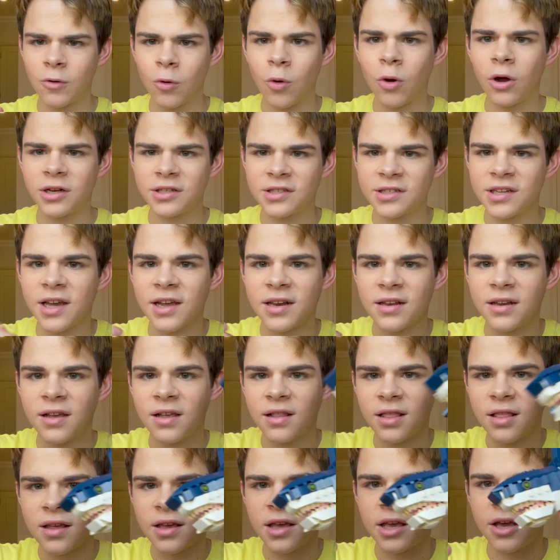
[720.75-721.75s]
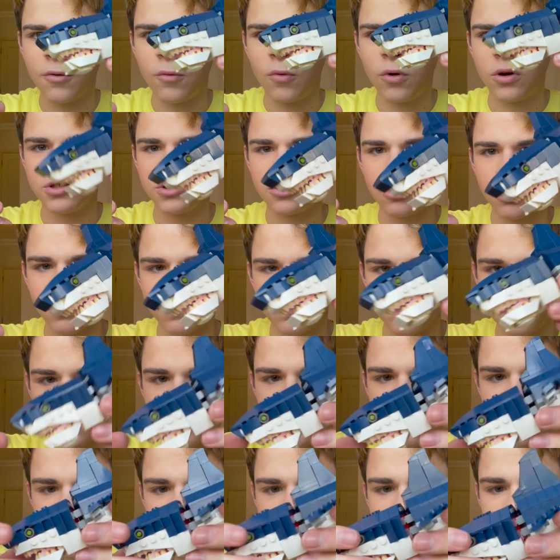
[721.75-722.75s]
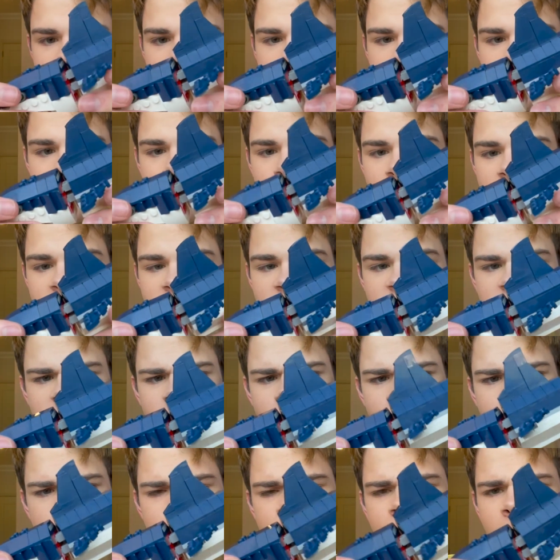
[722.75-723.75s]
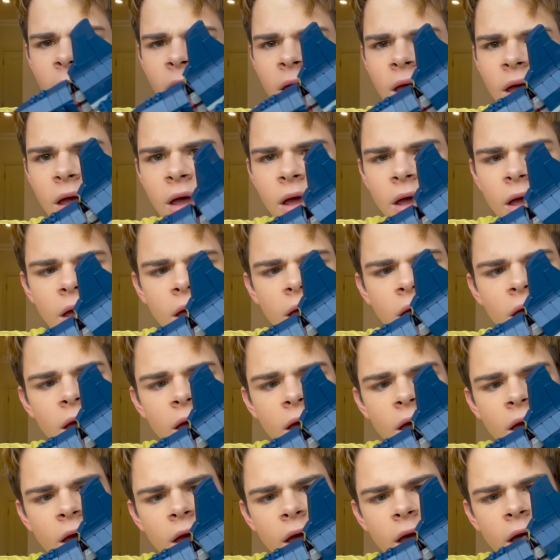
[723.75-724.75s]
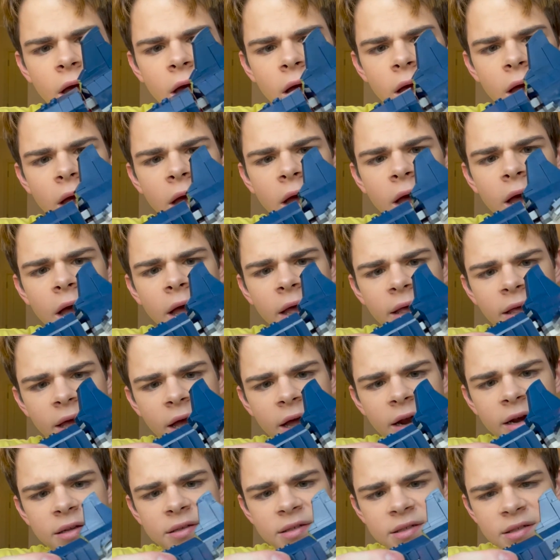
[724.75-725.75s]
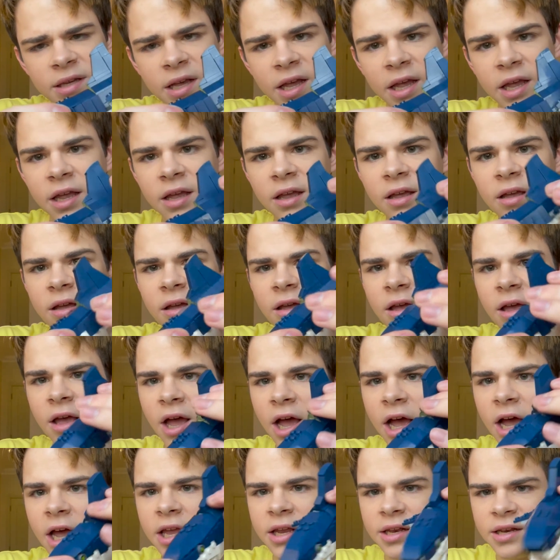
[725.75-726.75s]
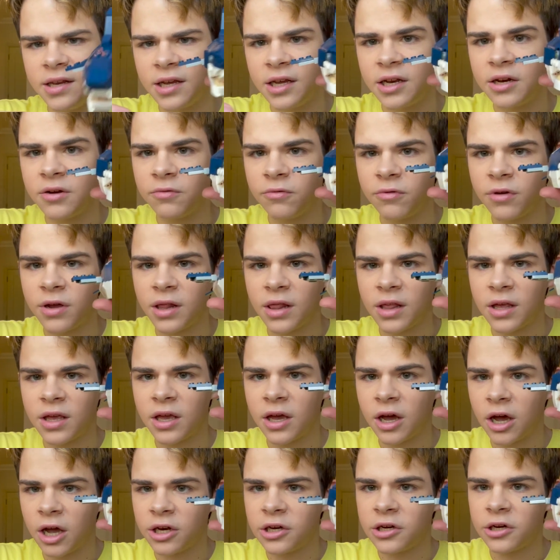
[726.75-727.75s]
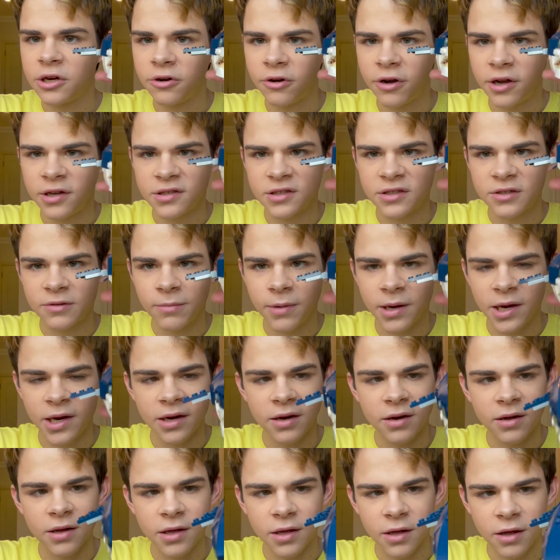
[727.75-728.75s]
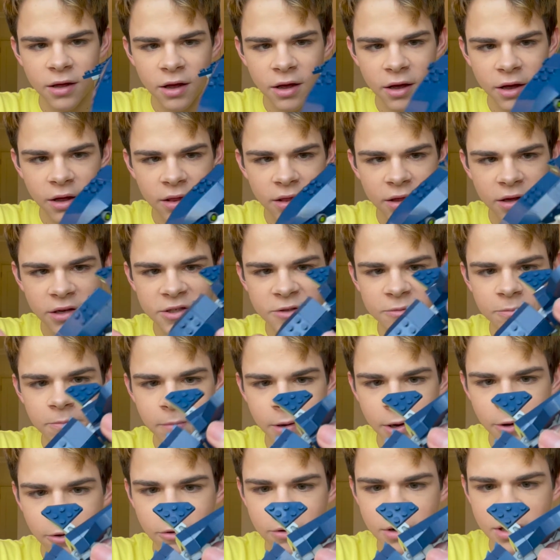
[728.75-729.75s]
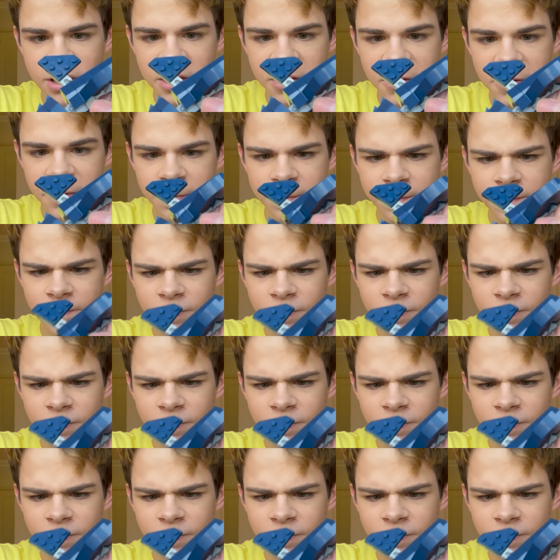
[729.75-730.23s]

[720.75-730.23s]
or technically it was our first, but whatever. I gotta say, I did really underestimate this build here.